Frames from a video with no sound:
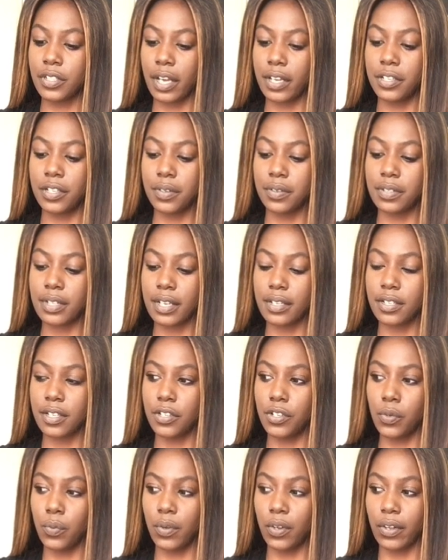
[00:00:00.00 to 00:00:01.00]
I do sense that
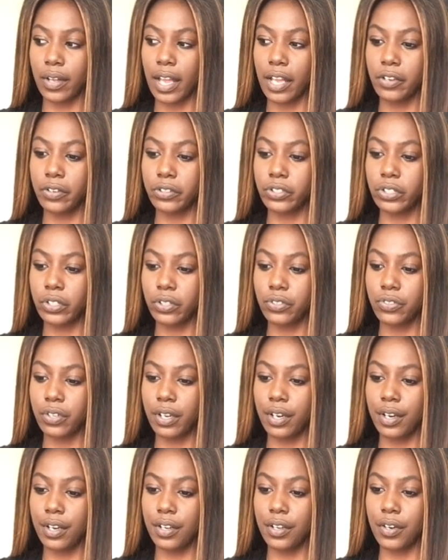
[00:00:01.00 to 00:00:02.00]
you will get your
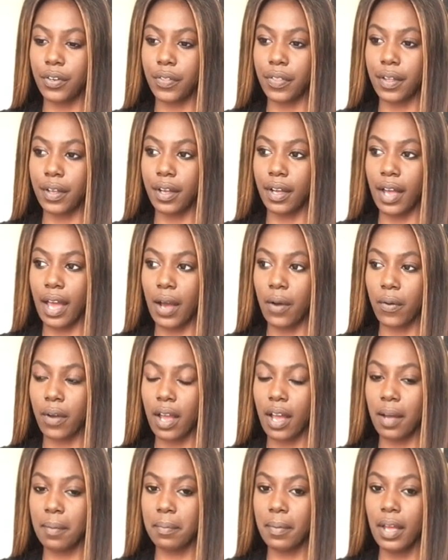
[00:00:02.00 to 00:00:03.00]
children. You know, the
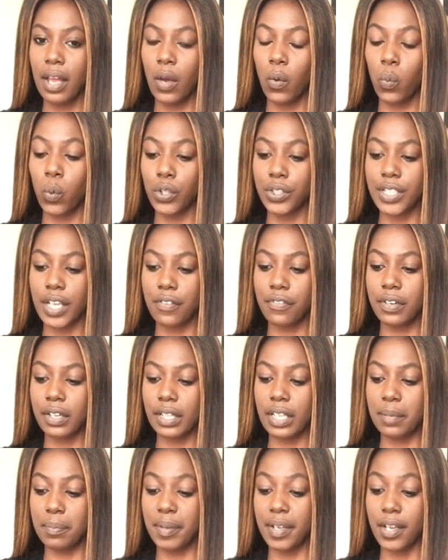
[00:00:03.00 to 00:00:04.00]
outcome will
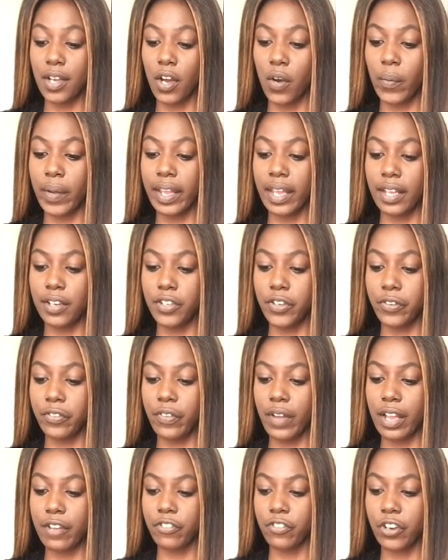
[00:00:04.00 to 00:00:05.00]
definitely be going in your
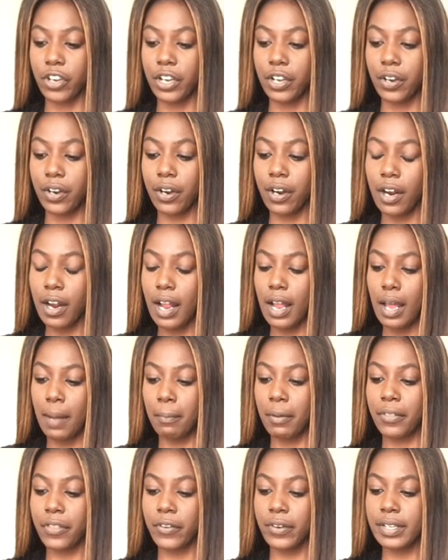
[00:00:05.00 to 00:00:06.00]
favor here.
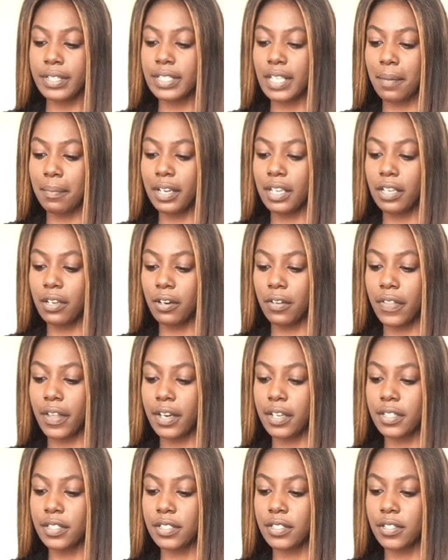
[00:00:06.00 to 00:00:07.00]
But there is somebody here that
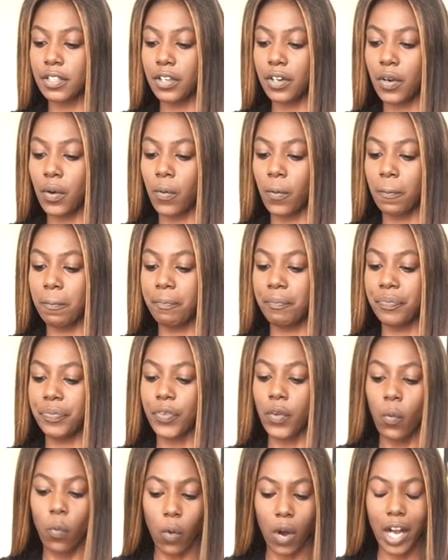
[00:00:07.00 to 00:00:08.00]
is, you know,
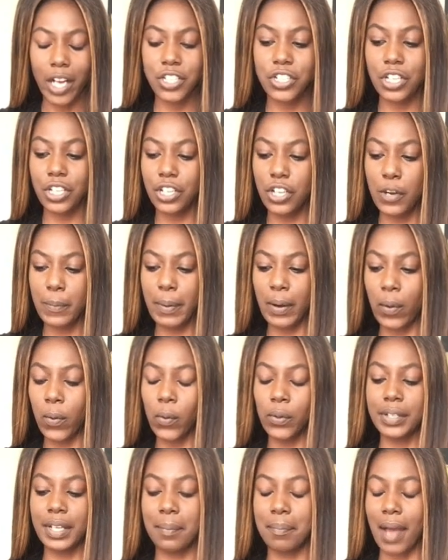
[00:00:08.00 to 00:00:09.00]
watching you but
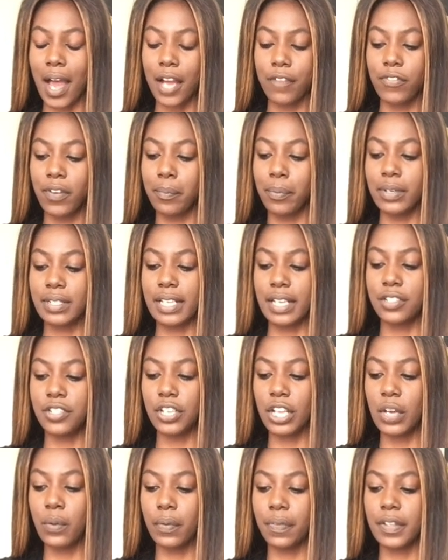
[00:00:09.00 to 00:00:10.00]
holding back from
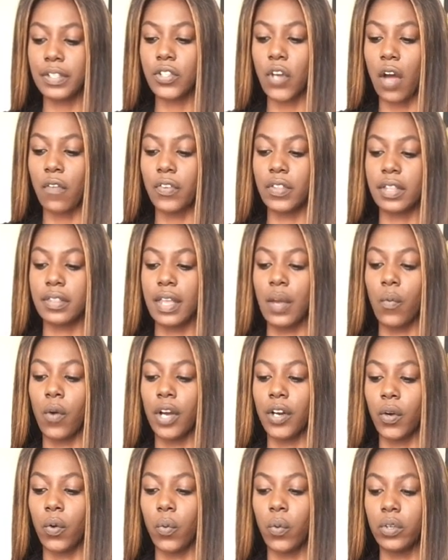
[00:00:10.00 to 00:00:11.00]
presenting you with this offer that they
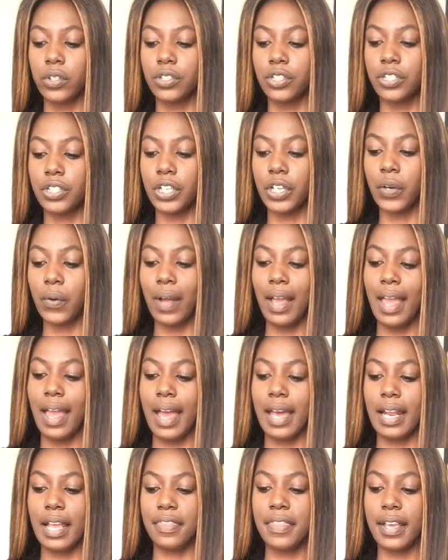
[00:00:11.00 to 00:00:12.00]
want to hold to you.
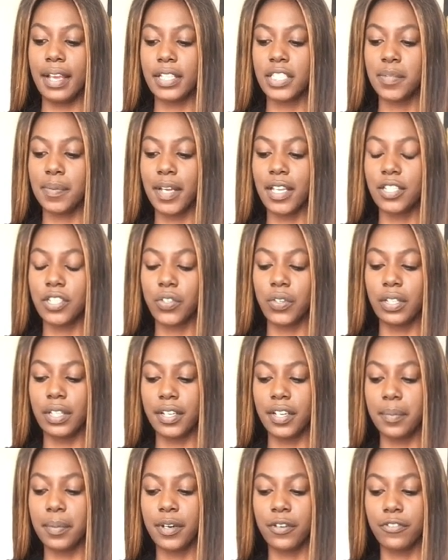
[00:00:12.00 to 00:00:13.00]
And I think it's because they're a
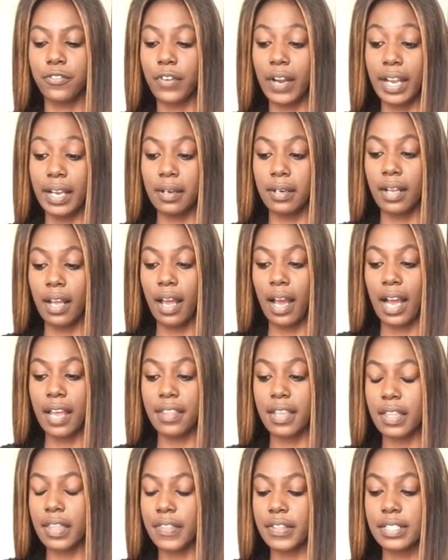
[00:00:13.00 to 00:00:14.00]
little bit afraid. I
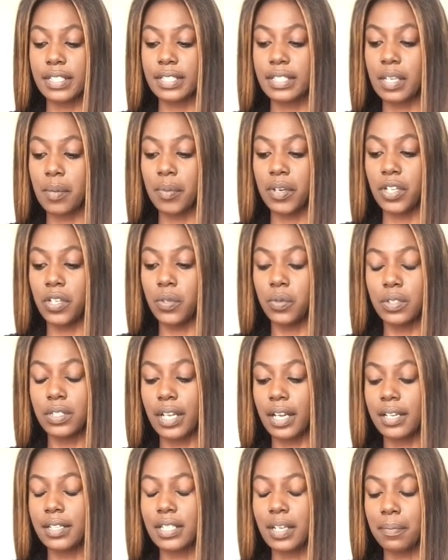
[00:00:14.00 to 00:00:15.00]
think that this is somebody who's
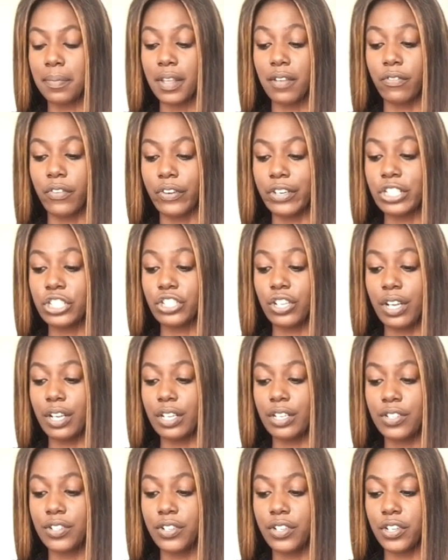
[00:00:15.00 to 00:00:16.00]
done something very shady
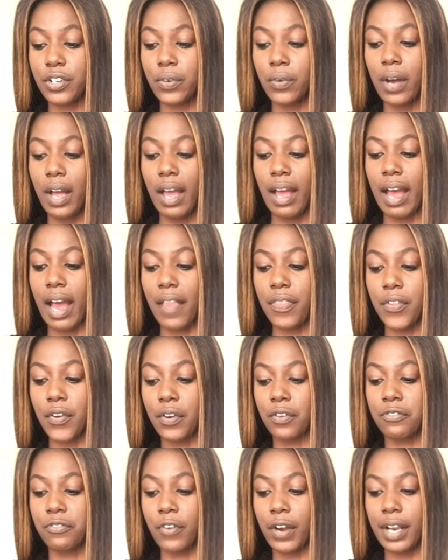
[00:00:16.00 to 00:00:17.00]
to you and they're
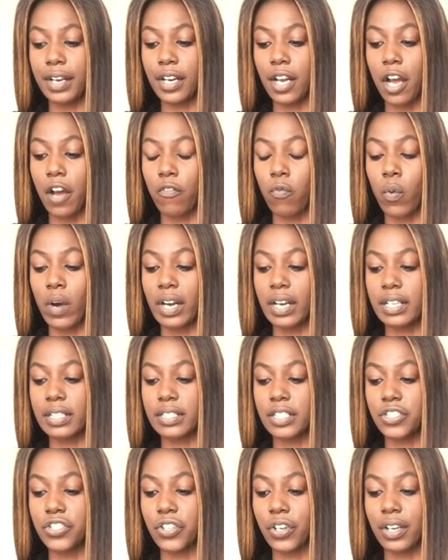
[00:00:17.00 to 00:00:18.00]
afraid of what it is
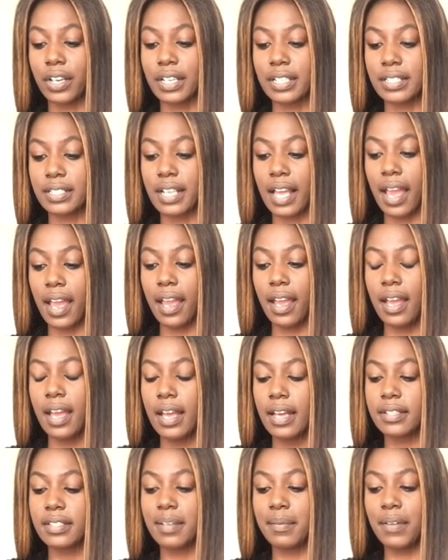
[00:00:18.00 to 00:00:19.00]
that you're going to say.
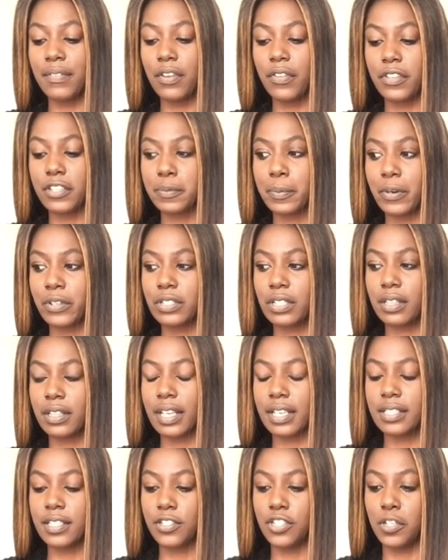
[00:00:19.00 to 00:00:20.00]
Some of you, this person
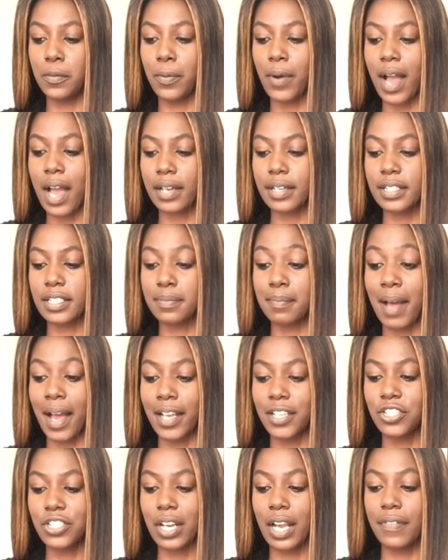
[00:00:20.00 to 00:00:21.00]
thinks that you practice
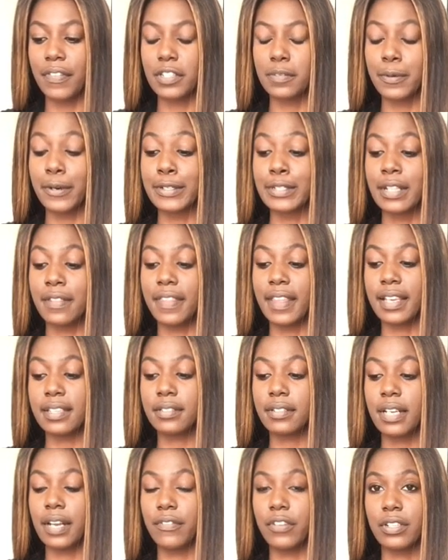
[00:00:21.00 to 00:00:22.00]
magic, and this person thinks
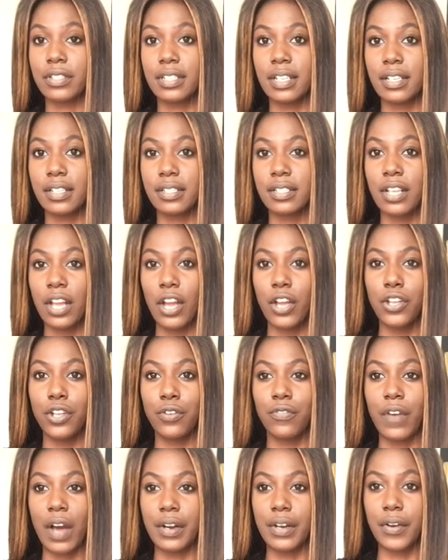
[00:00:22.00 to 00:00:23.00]
that ever since you
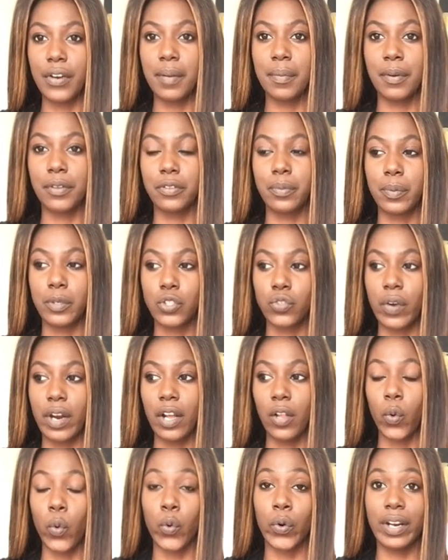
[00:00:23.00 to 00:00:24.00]
found out about the
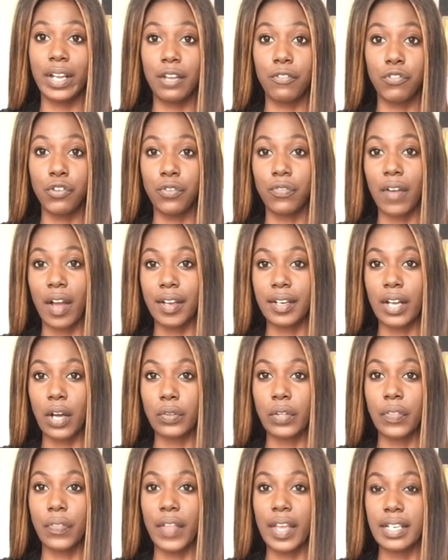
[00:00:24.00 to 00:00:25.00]
betrayal, or if you find out
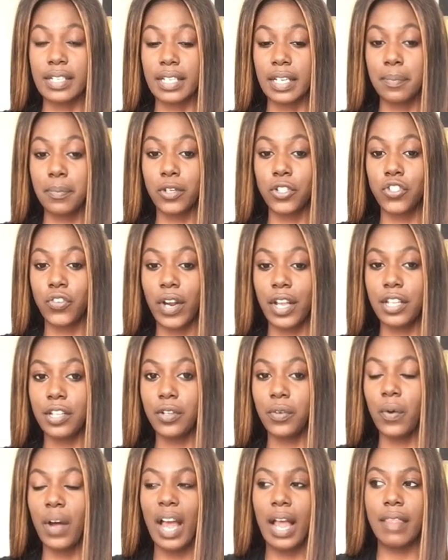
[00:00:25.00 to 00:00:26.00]
that they did betray
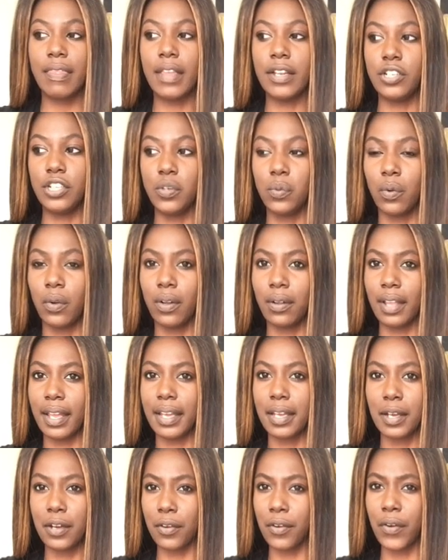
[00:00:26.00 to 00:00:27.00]
you, then you will
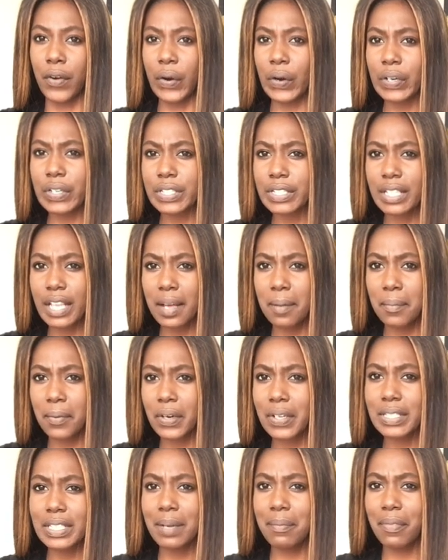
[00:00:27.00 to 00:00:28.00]
like curse them or
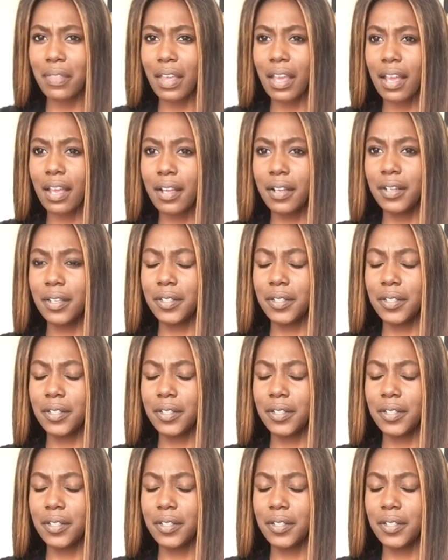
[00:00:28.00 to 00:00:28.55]
something.